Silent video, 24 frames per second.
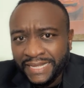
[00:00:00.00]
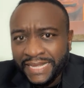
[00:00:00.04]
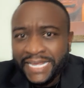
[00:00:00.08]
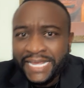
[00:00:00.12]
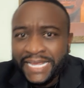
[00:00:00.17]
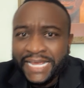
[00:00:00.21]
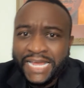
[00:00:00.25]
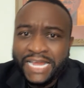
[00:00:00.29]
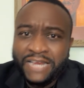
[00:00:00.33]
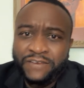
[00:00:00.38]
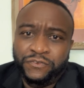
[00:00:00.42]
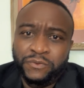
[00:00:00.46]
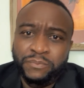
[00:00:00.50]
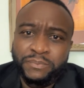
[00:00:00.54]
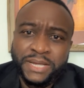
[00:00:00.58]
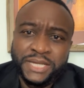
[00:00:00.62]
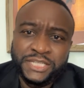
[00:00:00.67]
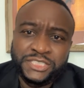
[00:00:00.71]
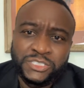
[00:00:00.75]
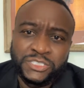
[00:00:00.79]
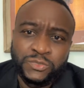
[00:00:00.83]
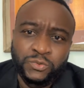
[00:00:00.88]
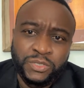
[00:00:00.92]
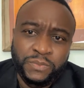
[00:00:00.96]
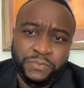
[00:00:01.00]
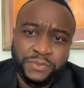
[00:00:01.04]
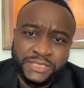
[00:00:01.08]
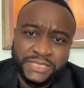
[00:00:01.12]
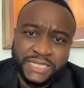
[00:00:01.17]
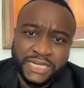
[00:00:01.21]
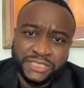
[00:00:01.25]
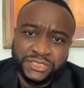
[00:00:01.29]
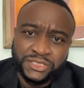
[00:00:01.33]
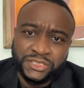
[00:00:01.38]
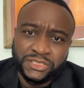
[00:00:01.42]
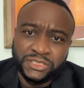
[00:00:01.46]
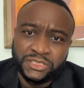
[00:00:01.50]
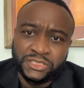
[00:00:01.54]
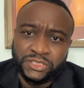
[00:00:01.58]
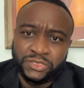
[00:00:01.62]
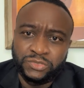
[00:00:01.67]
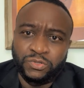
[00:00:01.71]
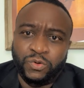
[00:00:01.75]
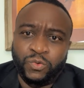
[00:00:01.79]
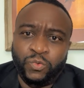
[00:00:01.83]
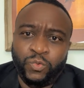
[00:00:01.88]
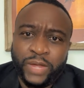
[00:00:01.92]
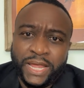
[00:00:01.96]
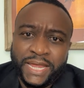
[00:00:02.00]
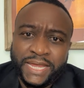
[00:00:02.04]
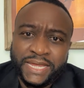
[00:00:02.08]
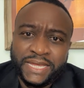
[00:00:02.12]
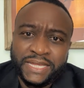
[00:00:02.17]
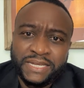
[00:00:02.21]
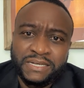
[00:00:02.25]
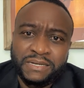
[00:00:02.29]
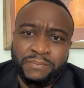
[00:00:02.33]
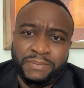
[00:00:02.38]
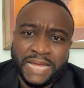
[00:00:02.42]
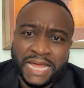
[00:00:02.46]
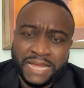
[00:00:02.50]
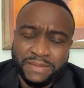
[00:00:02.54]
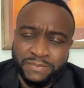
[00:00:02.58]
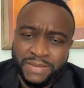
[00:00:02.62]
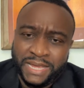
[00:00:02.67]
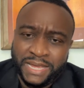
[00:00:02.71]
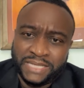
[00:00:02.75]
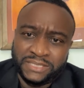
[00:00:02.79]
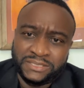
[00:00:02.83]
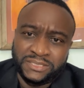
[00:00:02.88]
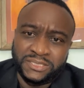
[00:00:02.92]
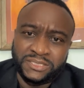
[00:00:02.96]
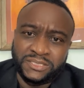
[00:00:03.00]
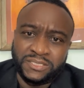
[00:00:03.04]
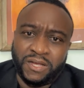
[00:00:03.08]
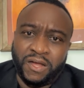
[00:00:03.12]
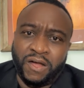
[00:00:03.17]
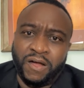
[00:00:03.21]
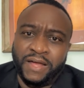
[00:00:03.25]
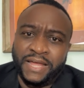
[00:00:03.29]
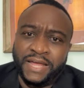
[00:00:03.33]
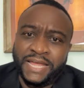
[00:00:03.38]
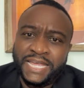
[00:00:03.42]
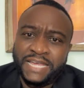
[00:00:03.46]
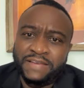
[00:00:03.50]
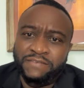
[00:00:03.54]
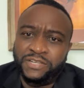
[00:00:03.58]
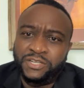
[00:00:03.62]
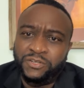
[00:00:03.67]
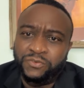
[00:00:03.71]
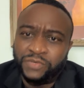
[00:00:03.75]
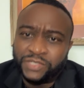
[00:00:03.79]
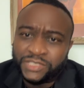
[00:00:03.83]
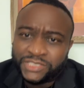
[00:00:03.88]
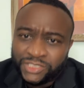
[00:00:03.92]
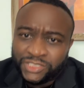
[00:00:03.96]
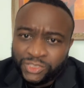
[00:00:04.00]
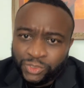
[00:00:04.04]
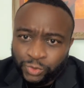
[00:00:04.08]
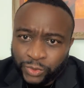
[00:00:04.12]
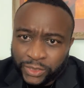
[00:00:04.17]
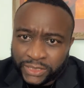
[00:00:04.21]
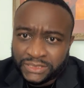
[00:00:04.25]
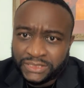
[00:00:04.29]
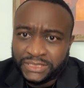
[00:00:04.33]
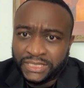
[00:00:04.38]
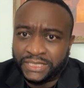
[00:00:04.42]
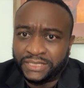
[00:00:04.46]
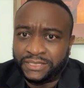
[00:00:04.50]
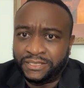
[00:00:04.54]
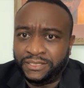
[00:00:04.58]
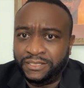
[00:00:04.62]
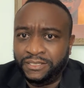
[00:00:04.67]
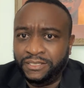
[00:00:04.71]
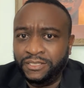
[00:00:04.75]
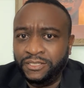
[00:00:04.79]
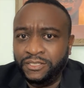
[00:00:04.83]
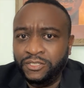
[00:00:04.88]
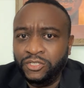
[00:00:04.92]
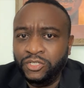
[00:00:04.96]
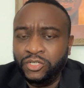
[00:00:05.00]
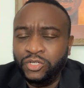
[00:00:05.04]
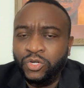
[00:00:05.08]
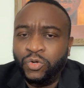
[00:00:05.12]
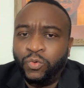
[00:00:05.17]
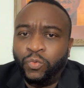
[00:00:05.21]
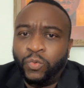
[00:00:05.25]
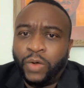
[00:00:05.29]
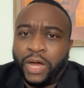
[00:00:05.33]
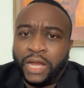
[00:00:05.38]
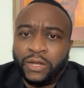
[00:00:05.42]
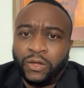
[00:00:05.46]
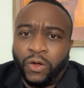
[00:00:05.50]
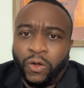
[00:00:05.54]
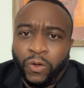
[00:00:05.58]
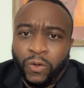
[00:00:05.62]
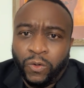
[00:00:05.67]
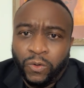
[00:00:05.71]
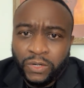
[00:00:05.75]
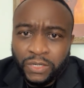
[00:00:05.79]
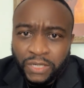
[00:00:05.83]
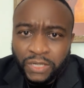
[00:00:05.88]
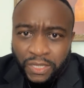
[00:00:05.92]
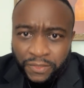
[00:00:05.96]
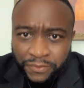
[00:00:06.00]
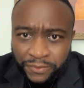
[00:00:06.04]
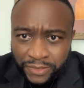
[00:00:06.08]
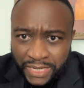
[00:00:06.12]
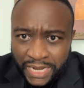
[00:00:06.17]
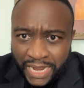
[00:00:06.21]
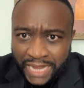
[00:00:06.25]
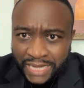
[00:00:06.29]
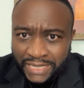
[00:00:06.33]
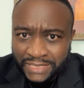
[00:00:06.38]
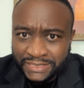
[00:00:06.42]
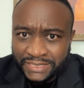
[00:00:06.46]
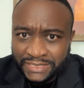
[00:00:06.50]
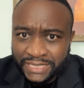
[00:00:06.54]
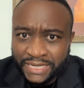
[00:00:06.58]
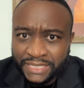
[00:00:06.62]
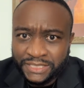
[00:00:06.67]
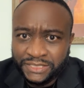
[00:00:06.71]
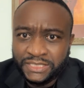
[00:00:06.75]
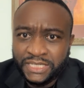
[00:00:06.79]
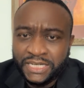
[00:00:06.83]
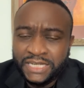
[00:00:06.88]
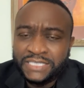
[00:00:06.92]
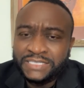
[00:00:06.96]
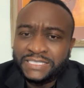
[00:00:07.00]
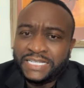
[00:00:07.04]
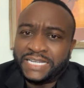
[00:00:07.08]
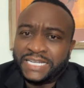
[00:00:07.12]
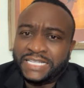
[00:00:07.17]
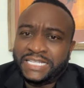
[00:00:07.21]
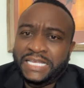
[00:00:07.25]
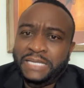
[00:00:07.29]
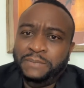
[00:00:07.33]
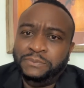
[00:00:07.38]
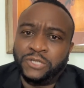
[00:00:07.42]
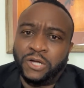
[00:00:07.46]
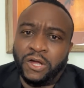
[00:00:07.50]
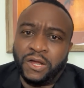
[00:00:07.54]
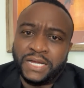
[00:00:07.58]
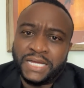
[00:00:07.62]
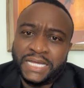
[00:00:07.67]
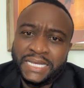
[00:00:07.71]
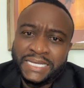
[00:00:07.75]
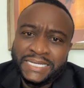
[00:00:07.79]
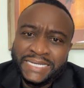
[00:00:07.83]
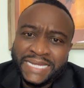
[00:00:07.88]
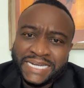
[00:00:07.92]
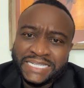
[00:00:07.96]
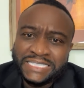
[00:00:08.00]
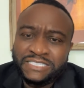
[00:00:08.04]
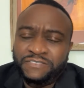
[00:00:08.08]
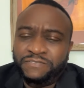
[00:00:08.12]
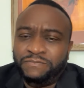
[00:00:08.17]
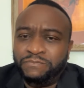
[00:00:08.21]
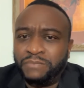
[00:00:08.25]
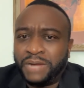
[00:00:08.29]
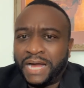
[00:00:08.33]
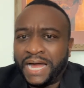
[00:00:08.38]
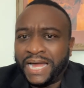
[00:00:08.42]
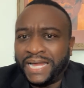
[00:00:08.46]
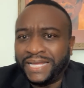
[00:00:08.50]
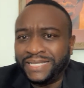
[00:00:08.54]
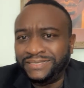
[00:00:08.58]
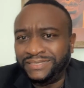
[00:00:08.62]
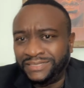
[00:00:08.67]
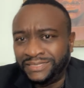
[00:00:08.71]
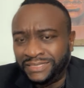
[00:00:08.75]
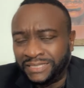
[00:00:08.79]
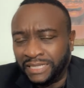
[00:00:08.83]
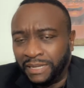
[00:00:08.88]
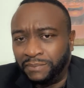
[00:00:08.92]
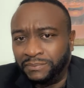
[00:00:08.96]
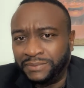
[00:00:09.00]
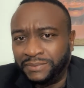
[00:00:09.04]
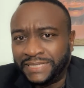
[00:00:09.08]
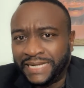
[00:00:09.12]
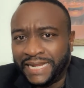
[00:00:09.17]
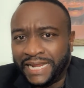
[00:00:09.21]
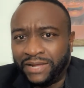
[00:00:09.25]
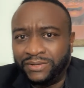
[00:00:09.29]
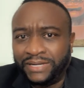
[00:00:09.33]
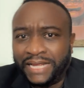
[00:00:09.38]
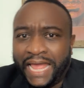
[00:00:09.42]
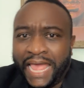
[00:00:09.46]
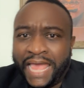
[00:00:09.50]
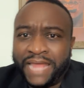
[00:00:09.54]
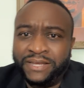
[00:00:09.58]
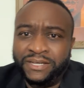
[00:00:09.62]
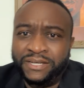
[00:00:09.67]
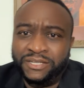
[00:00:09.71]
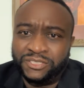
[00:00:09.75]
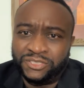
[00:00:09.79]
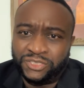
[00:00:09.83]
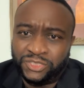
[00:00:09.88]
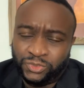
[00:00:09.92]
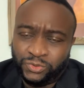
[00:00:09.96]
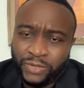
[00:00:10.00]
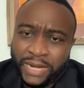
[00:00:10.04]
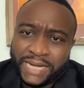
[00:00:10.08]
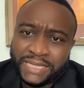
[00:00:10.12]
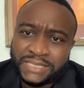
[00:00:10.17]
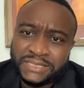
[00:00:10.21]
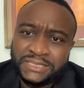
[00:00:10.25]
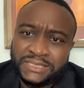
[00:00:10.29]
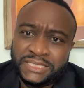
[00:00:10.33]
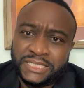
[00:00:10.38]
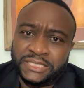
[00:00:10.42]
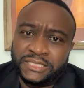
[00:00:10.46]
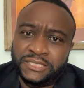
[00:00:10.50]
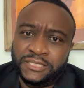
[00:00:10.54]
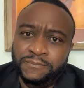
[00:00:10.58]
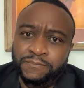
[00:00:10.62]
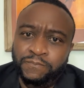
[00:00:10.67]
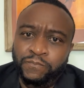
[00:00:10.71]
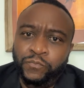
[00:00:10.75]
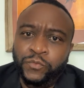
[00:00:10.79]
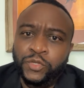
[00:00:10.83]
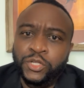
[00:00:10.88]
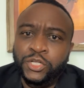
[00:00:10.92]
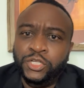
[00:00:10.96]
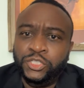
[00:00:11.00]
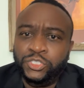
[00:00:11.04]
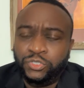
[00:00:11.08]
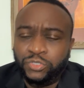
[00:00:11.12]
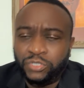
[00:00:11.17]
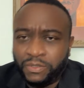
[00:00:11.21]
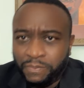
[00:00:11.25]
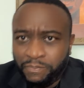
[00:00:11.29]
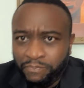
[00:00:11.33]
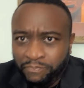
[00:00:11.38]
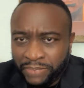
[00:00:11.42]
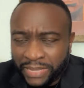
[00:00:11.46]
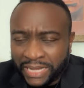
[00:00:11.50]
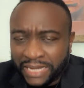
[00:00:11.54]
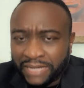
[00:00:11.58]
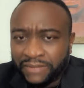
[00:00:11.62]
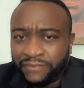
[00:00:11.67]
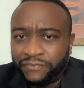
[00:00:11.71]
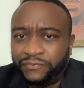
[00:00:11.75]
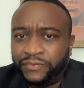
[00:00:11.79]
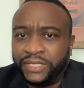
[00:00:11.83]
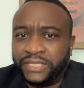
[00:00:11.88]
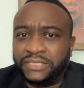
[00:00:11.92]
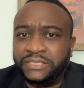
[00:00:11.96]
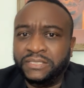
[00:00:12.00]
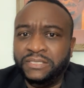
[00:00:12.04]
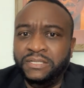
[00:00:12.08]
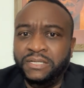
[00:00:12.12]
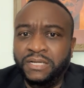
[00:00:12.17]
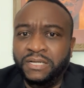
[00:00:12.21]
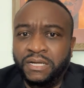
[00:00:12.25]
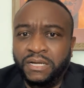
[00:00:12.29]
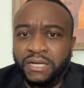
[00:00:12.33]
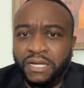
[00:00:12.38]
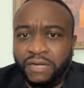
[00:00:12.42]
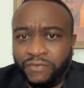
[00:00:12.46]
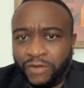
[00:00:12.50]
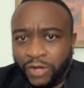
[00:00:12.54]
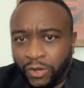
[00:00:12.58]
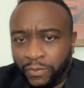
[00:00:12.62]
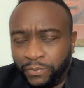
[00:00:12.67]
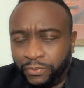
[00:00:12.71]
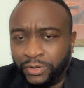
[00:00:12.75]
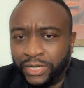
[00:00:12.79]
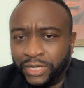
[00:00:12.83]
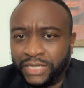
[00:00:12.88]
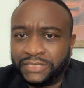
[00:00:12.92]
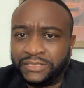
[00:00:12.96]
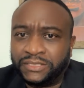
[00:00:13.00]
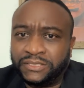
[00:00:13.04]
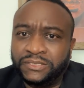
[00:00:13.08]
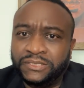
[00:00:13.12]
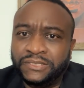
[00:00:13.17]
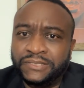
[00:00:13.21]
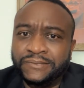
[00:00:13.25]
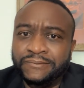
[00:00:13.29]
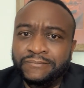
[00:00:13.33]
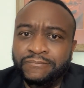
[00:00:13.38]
Information with the potential to awaken the Black masses are heavily restricted, while all other contents that keeps our collective minds dumbed down and distracted to the benefit of our oppressors